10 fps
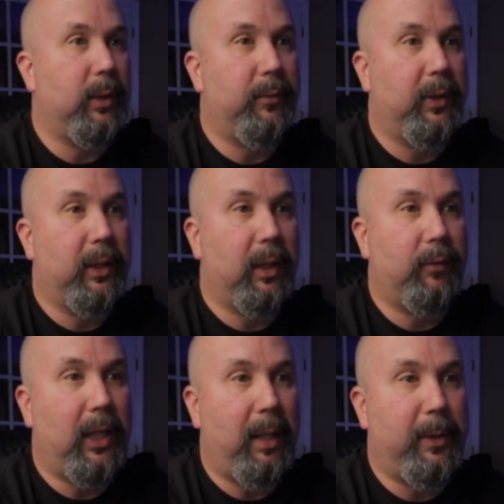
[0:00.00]
I've done here.
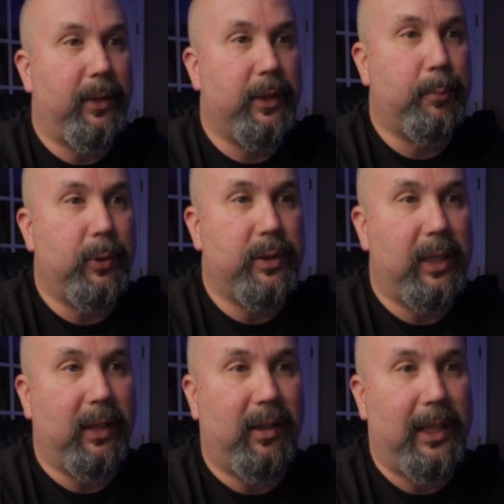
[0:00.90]
I've copied this
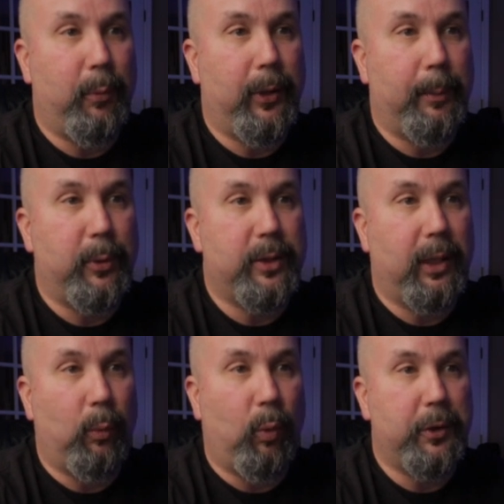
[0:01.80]
preset and labeled them
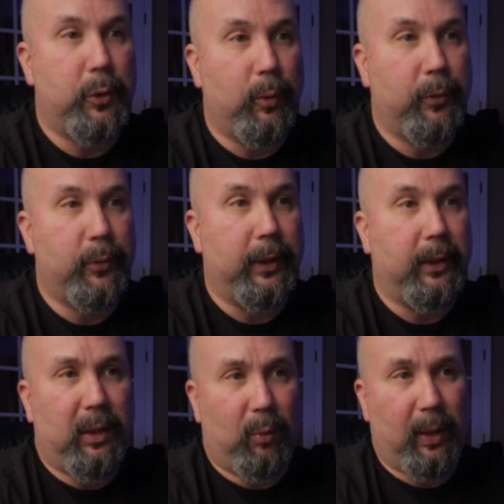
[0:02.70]
preset 1, 2, and 3.
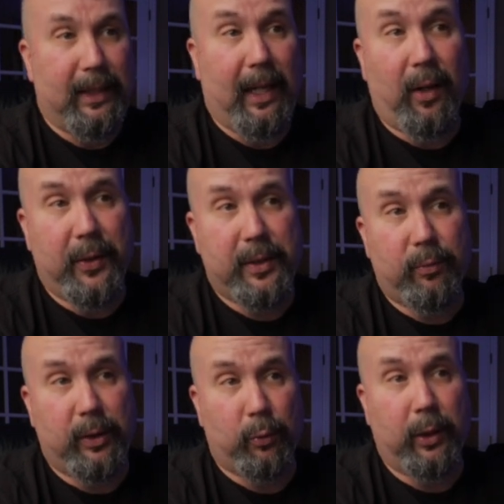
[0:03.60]
Right now, this
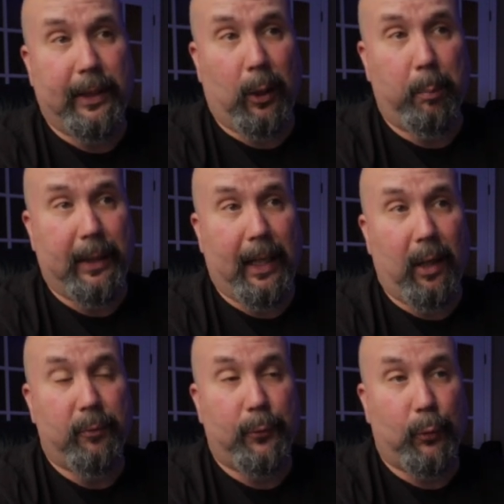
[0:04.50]
has really helped me
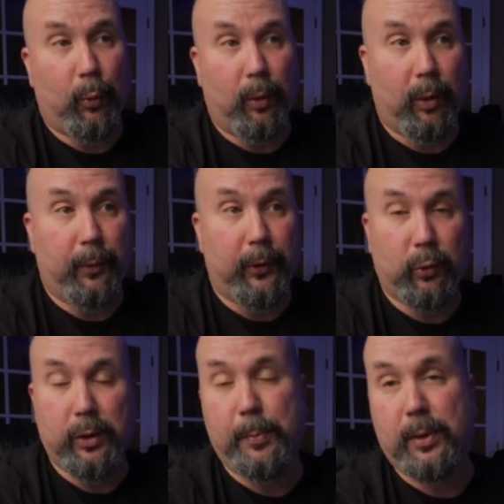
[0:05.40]
out for the
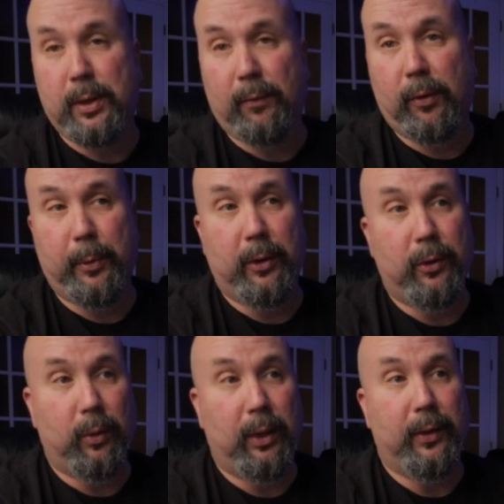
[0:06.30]
Christmas stuff I've been
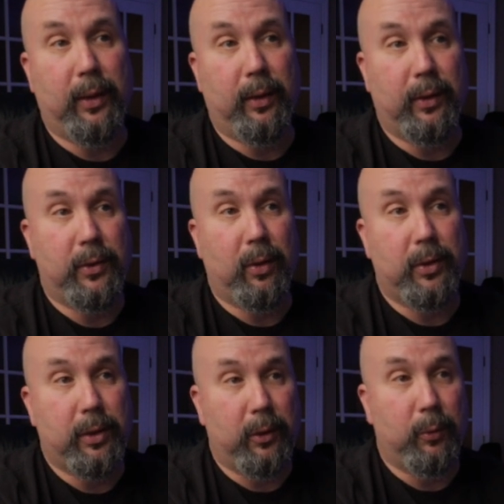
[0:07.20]
doing at the
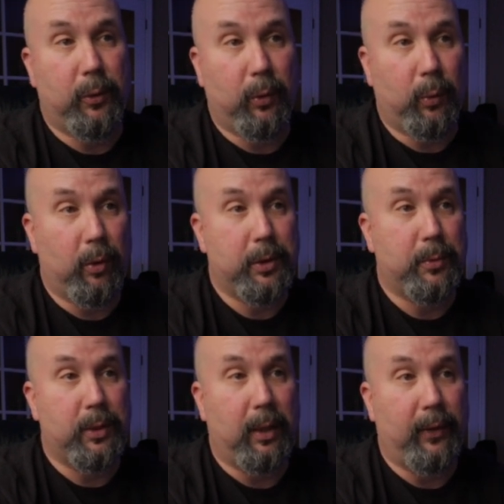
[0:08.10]
church. They're doing the worship
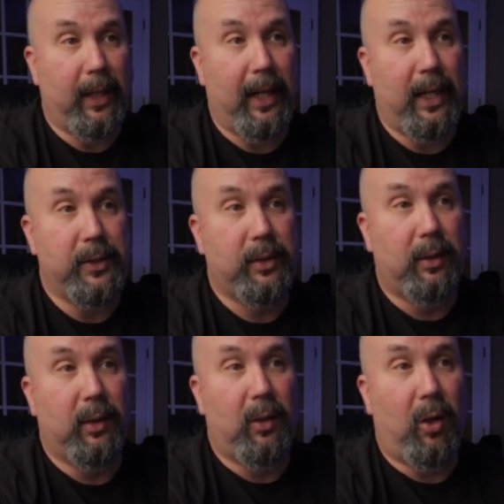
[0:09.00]
stuff that has
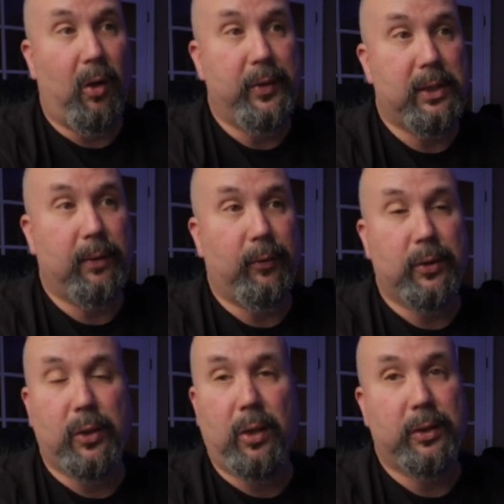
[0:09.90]
all these different
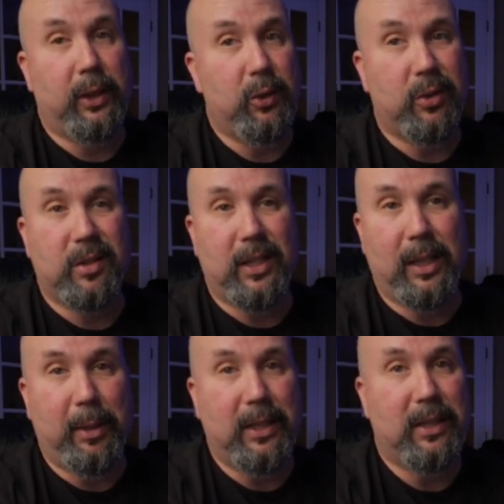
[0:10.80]
songs. They use the
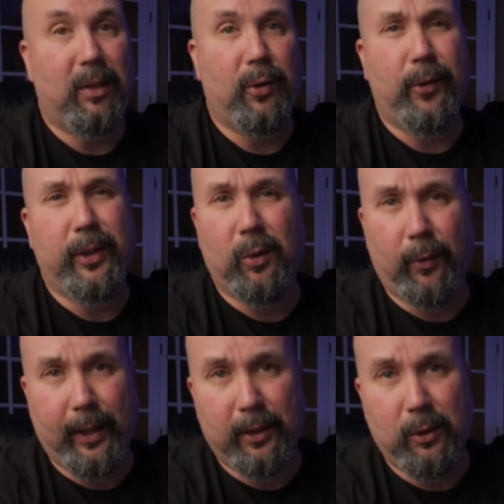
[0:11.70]
same AC30
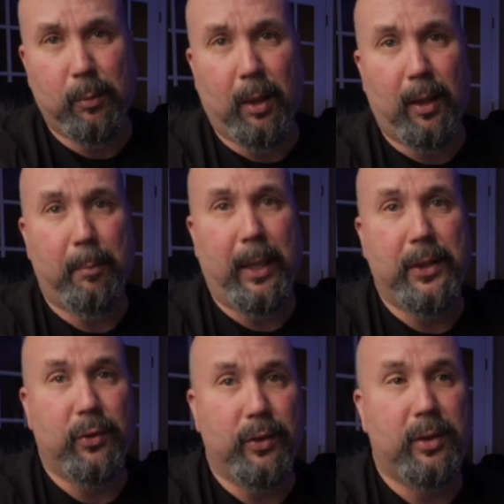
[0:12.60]
or that new
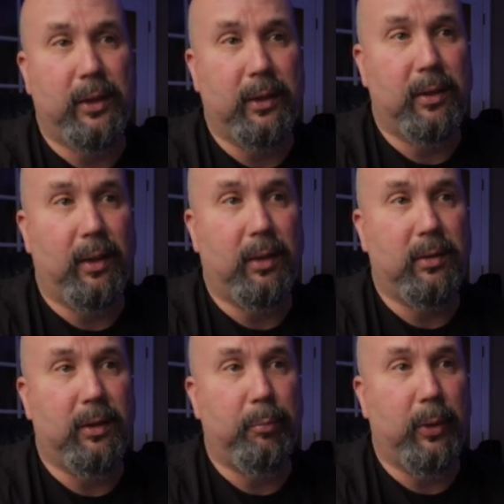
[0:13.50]
matchless that
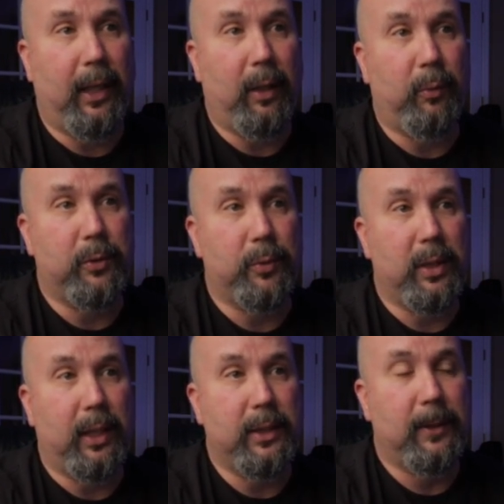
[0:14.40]
Cliff put out, which was
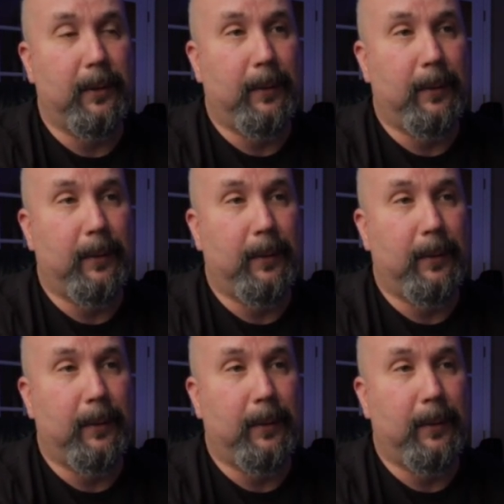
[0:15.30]
nice.